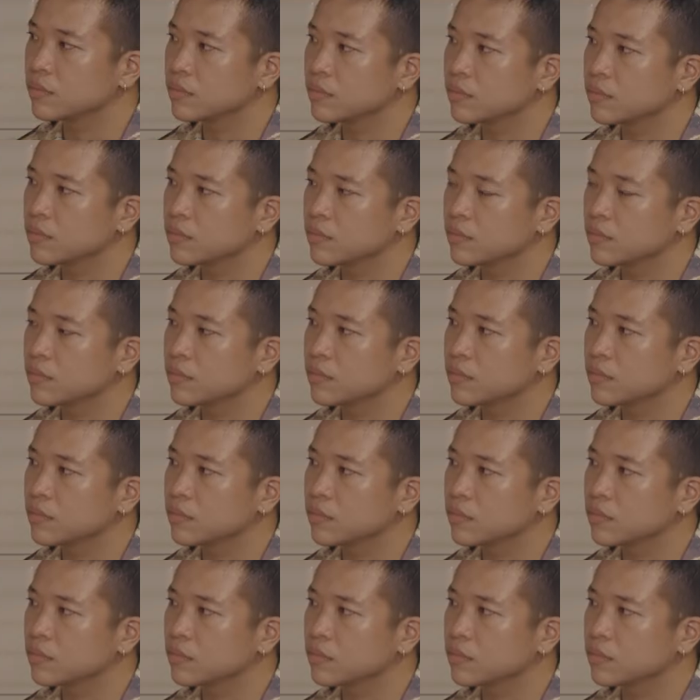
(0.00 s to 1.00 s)

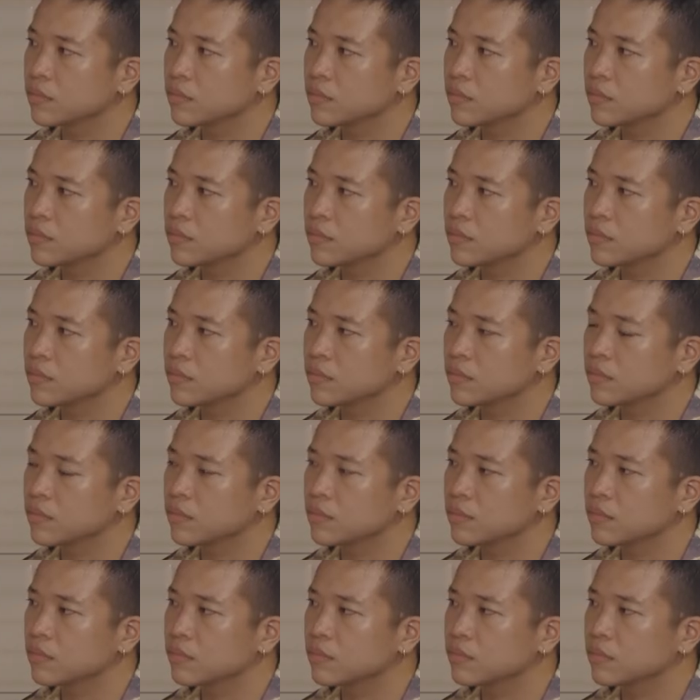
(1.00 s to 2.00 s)

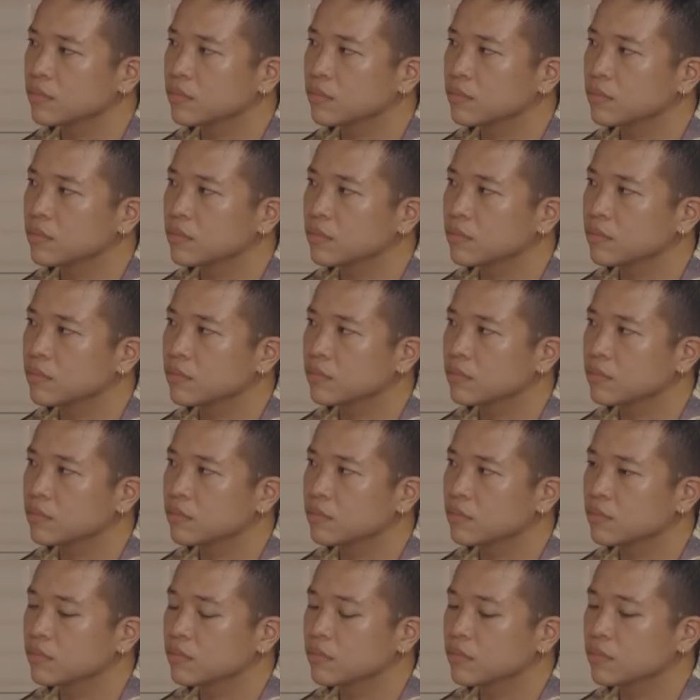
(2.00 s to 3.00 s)

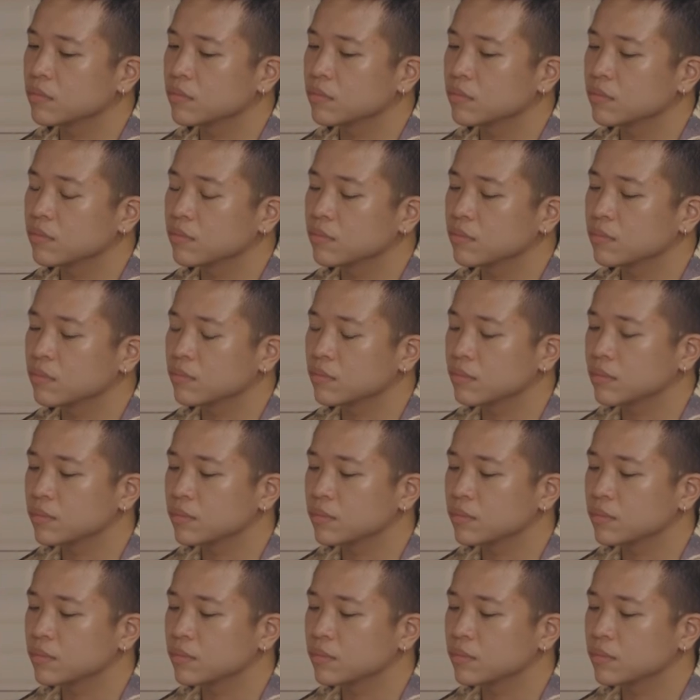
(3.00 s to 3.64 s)
The person shown says nothing.